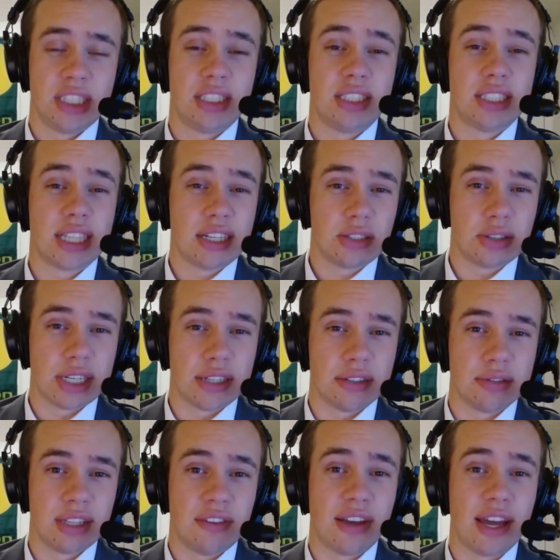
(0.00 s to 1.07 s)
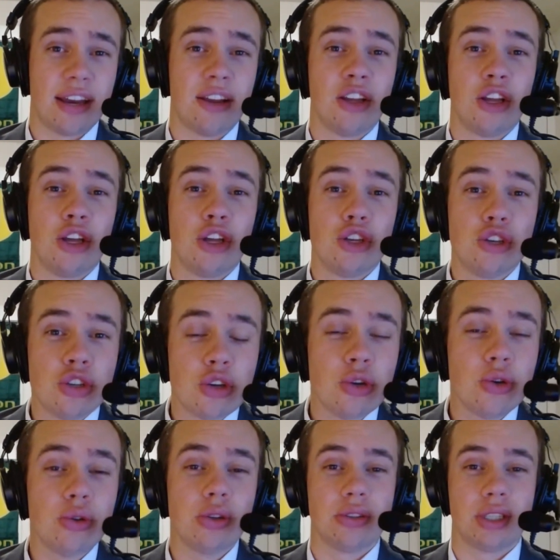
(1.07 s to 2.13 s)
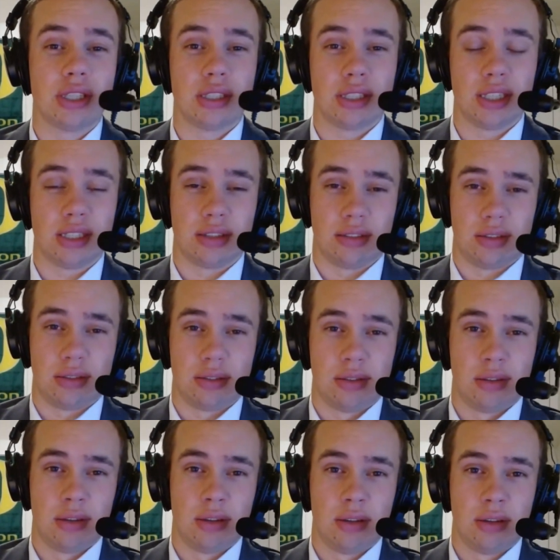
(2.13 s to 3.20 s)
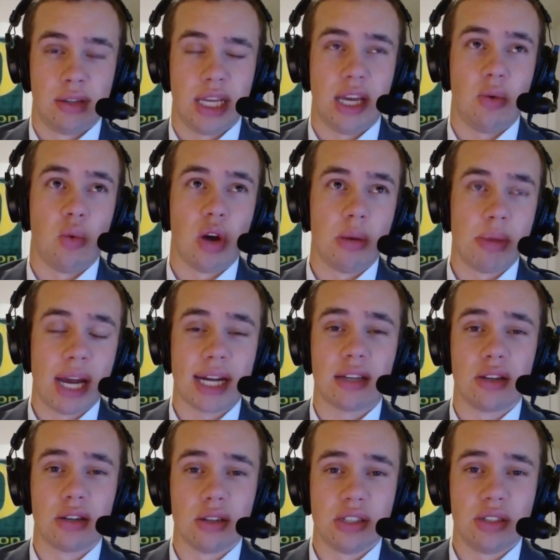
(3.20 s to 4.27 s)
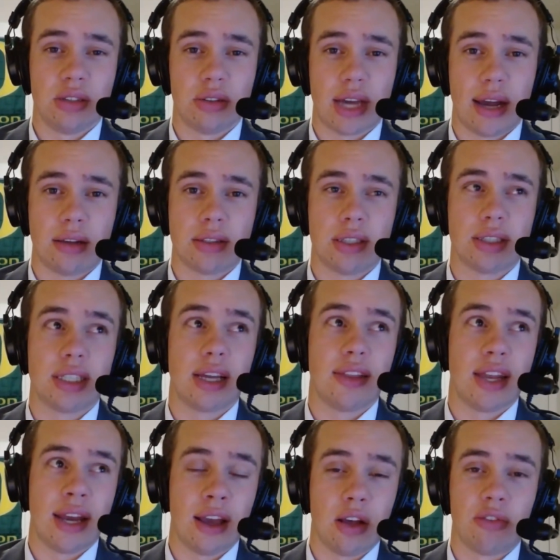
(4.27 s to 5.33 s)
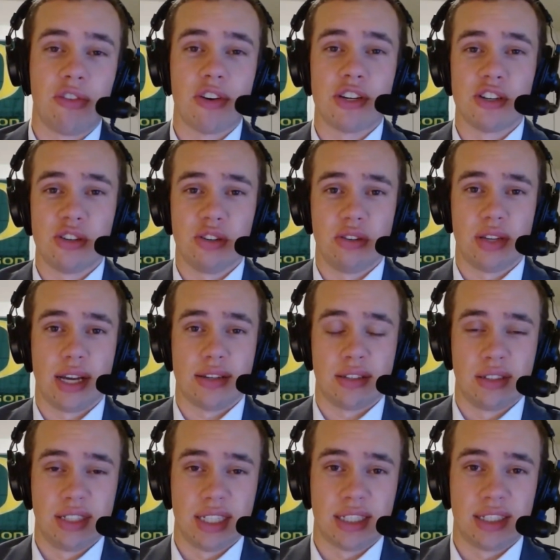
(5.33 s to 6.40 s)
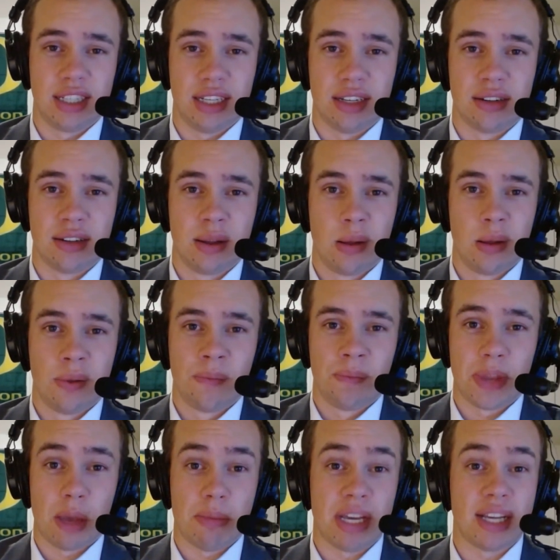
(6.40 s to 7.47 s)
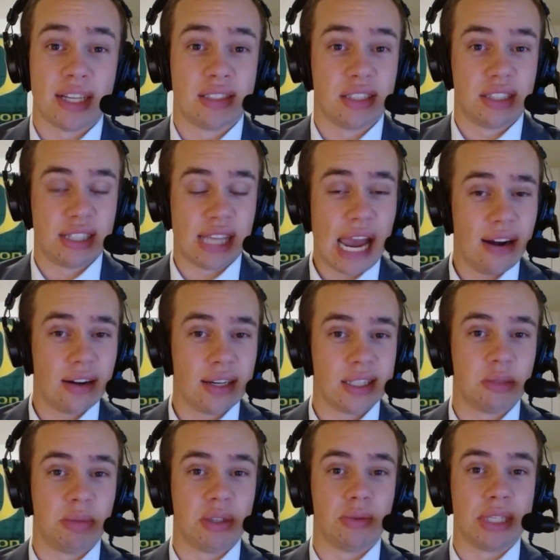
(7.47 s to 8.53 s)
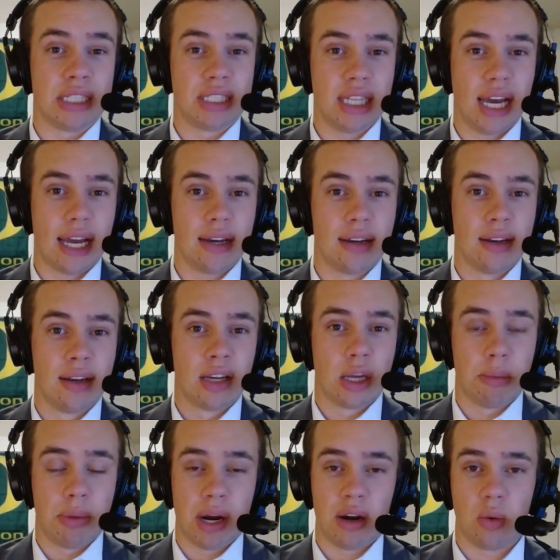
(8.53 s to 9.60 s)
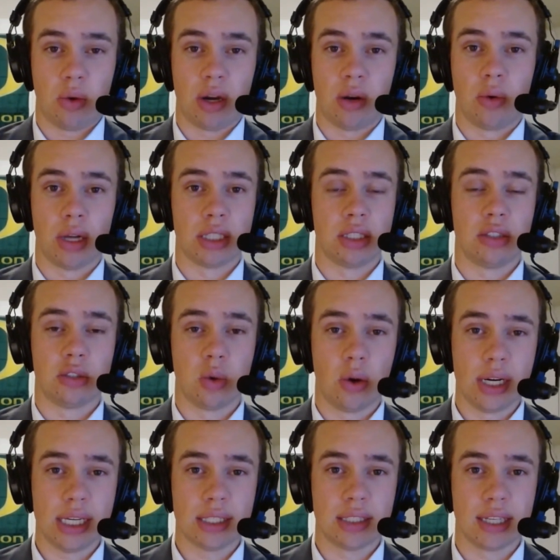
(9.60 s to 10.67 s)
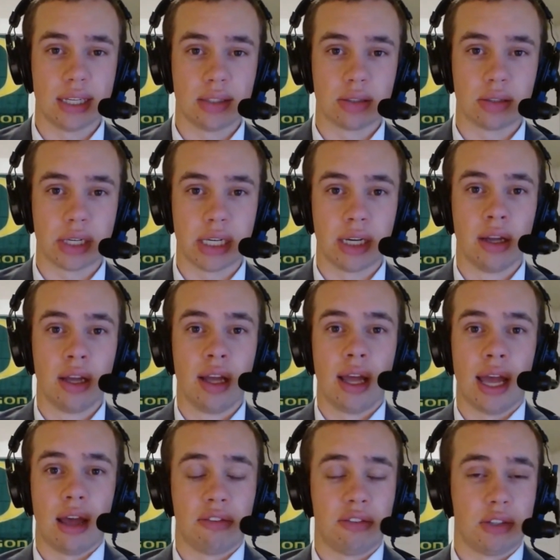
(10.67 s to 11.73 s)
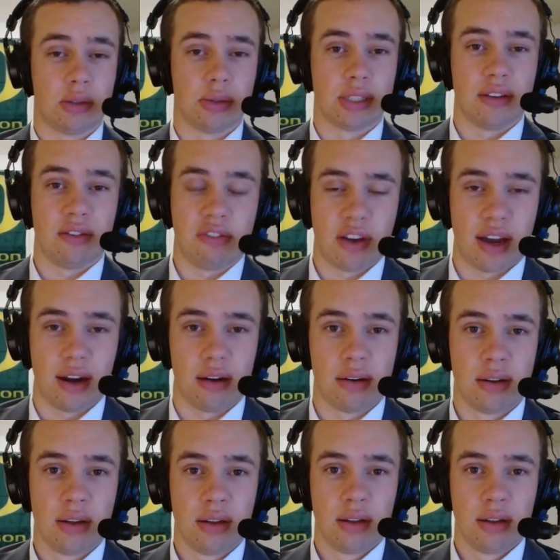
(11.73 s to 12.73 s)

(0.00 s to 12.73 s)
This century, they've had 2 losing seasons. They had one back in the early 2000s and then Helfrich in 2016. And because the standard has been reset compared to what it was in the 20th century, Helfrich was then fired.